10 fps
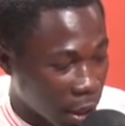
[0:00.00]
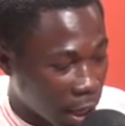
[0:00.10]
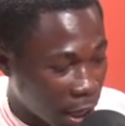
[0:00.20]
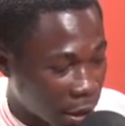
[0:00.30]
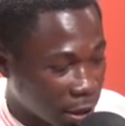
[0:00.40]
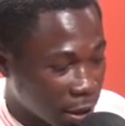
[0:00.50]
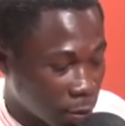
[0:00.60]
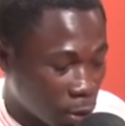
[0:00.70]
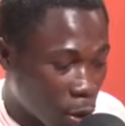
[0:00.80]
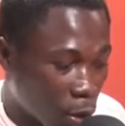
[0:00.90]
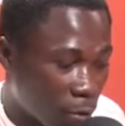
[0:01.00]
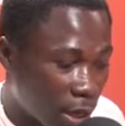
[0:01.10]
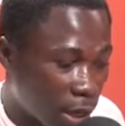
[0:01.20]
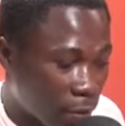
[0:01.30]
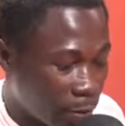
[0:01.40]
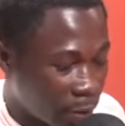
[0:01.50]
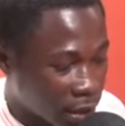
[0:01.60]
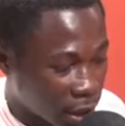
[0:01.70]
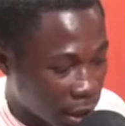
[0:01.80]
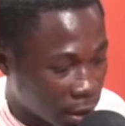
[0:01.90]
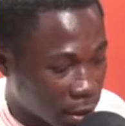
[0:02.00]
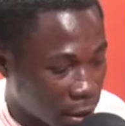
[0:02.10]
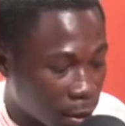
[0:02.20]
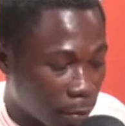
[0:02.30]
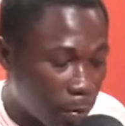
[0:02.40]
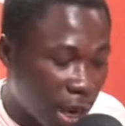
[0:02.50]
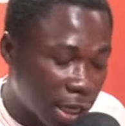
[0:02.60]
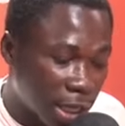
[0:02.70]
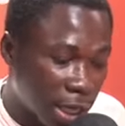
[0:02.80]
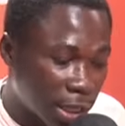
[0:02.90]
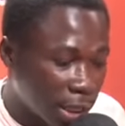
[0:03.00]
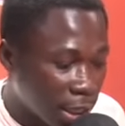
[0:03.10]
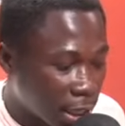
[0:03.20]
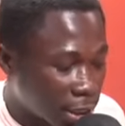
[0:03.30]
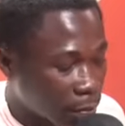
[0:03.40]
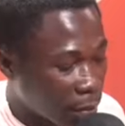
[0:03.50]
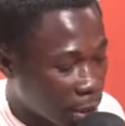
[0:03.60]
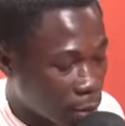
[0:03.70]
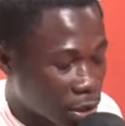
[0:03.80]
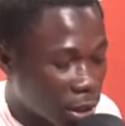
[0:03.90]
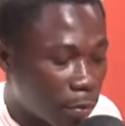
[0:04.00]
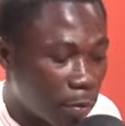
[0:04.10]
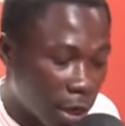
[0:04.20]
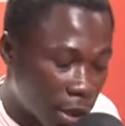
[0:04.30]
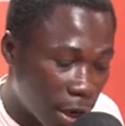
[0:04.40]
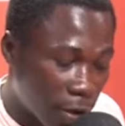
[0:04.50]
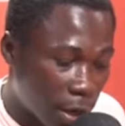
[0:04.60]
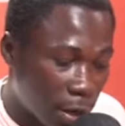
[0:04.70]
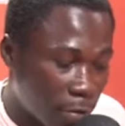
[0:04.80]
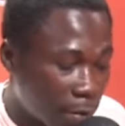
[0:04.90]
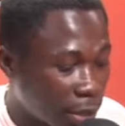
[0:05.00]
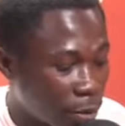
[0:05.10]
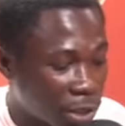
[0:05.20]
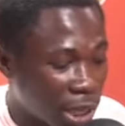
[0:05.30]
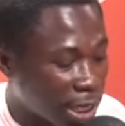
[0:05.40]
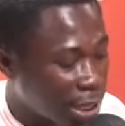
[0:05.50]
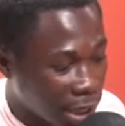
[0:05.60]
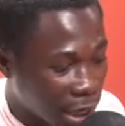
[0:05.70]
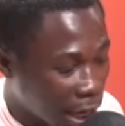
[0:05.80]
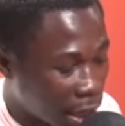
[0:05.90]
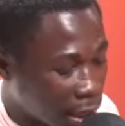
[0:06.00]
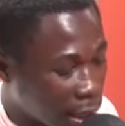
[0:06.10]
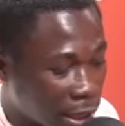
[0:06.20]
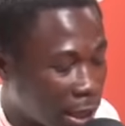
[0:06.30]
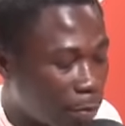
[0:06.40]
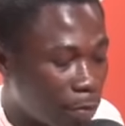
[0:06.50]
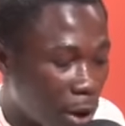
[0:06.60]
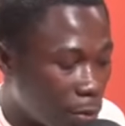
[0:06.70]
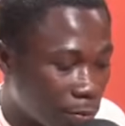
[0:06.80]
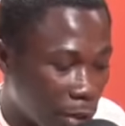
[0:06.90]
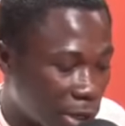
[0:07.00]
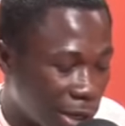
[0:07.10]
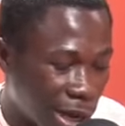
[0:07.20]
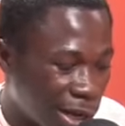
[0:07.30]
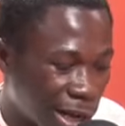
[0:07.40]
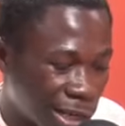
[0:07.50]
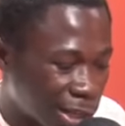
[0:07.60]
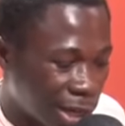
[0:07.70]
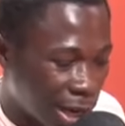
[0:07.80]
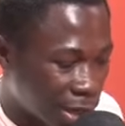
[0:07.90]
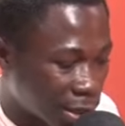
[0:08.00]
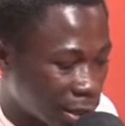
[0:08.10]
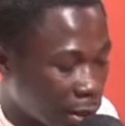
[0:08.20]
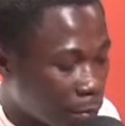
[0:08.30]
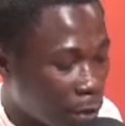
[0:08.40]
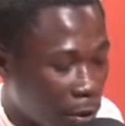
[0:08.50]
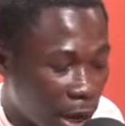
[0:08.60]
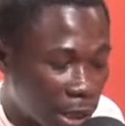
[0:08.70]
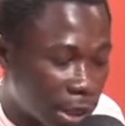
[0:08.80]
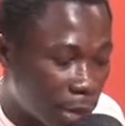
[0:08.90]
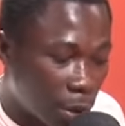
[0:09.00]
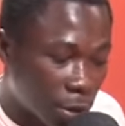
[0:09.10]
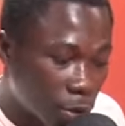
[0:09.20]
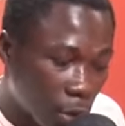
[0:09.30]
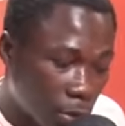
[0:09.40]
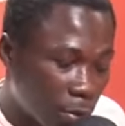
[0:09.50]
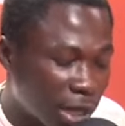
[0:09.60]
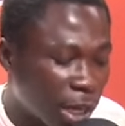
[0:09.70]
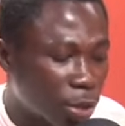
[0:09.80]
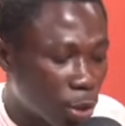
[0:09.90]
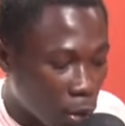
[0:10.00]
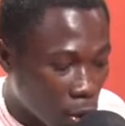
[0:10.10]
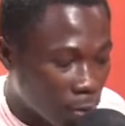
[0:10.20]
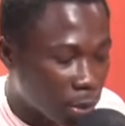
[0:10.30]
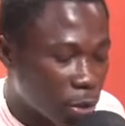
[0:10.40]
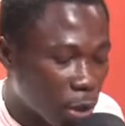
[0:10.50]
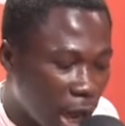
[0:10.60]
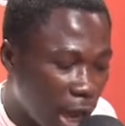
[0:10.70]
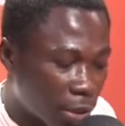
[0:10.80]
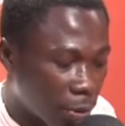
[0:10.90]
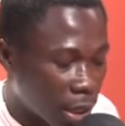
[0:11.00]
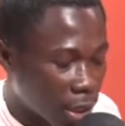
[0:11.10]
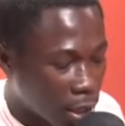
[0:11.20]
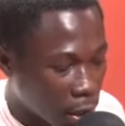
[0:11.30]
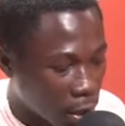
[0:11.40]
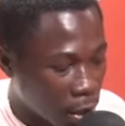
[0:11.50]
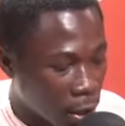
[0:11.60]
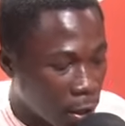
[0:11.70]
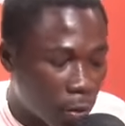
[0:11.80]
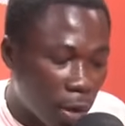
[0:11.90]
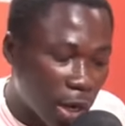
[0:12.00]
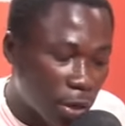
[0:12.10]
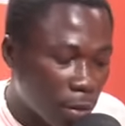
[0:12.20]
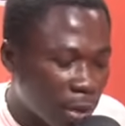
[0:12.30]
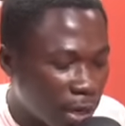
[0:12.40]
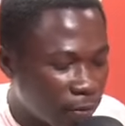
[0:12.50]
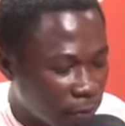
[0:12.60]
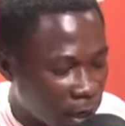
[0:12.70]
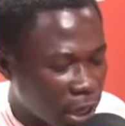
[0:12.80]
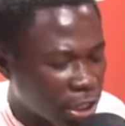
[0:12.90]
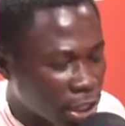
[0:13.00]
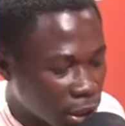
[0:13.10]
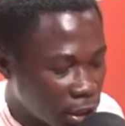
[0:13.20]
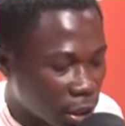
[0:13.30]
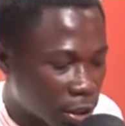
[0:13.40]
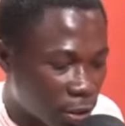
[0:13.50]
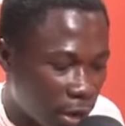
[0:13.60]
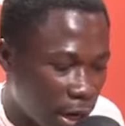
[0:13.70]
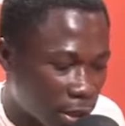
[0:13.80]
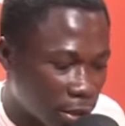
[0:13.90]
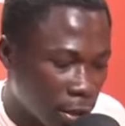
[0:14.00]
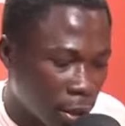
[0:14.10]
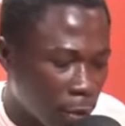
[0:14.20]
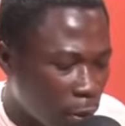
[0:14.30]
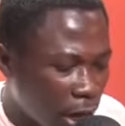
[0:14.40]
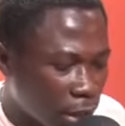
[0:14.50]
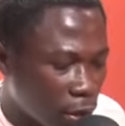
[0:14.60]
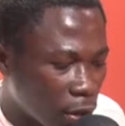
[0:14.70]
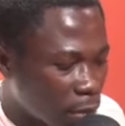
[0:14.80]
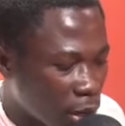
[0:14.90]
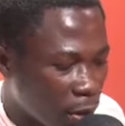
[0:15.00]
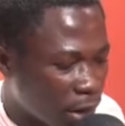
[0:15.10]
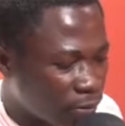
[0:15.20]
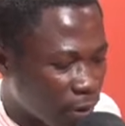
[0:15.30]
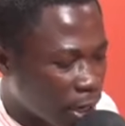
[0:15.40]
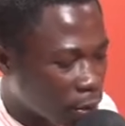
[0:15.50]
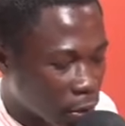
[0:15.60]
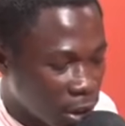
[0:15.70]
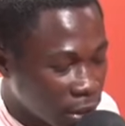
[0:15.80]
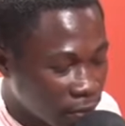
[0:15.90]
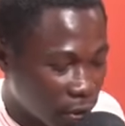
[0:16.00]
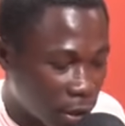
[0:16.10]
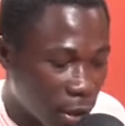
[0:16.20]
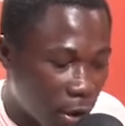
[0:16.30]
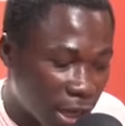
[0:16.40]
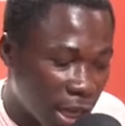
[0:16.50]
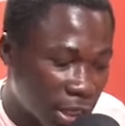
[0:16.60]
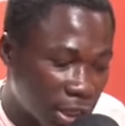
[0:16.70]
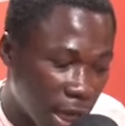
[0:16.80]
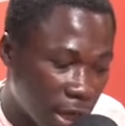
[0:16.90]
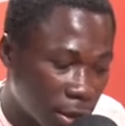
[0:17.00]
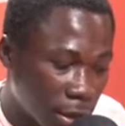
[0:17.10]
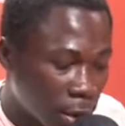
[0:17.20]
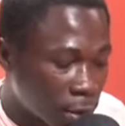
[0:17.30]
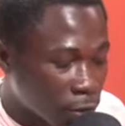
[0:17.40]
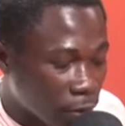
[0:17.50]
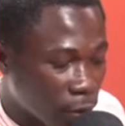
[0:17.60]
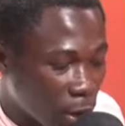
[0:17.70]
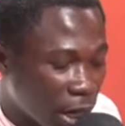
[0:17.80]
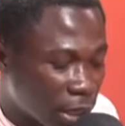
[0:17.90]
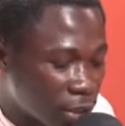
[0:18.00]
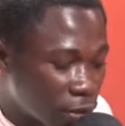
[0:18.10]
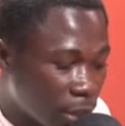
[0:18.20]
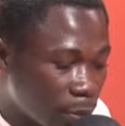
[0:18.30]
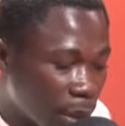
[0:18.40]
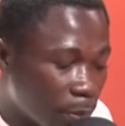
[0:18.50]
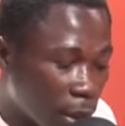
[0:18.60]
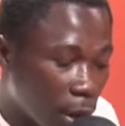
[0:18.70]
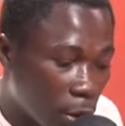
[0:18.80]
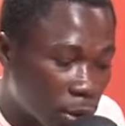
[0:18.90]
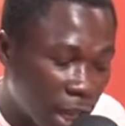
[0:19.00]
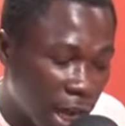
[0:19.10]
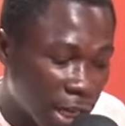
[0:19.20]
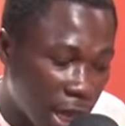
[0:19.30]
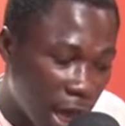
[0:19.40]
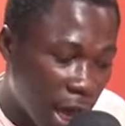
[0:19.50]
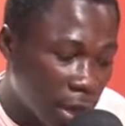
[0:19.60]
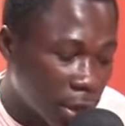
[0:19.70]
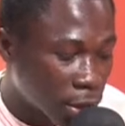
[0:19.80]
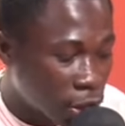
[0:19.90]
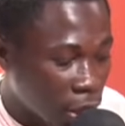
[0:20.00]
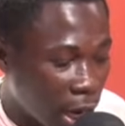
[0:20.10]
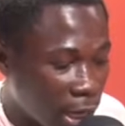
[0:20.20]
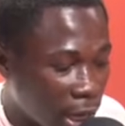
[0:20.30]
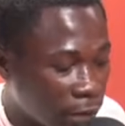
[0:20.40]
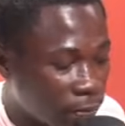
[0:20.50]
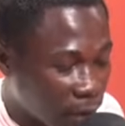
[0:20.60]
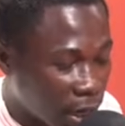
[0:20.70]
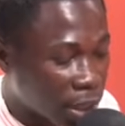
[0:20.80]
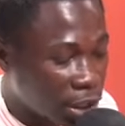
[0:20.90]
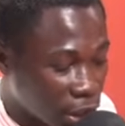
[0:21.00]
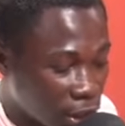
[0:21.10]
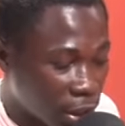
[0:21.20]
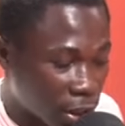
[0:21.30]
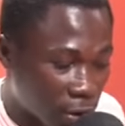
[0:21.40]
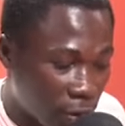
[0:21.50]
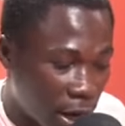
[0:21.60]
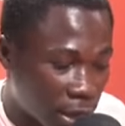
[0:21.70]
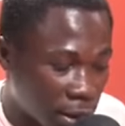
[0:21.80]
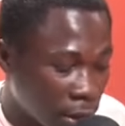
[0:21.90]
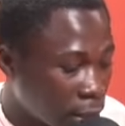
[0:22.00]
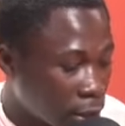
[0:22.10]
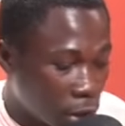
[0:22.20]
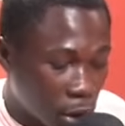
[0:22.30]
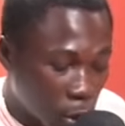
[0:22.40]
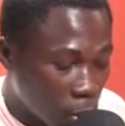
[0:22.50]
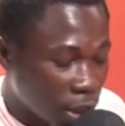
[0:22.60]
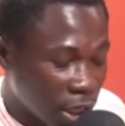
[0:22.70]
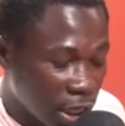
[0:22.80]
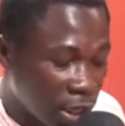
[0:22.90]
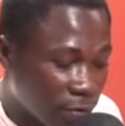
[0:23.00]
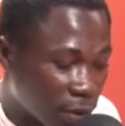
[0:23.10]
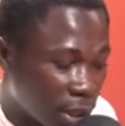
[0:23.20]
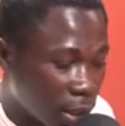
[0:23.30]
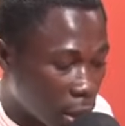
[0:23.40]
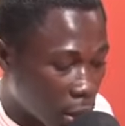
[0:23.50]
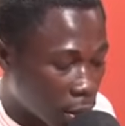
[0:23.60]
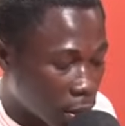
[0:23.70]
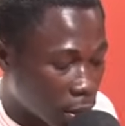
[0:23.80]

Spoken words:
And Newton man I represent. Back in the days, man was a murderer, man was a killer, and a bomb buckler rascal. But right about now, man, I turn up into God way, you know. Right now, man, I follow Jesus Christ. Right now, me no want follow no evil, you understand? So if you will have the street people outside there, try and follow Jesus Christ. Seek the evil, you know.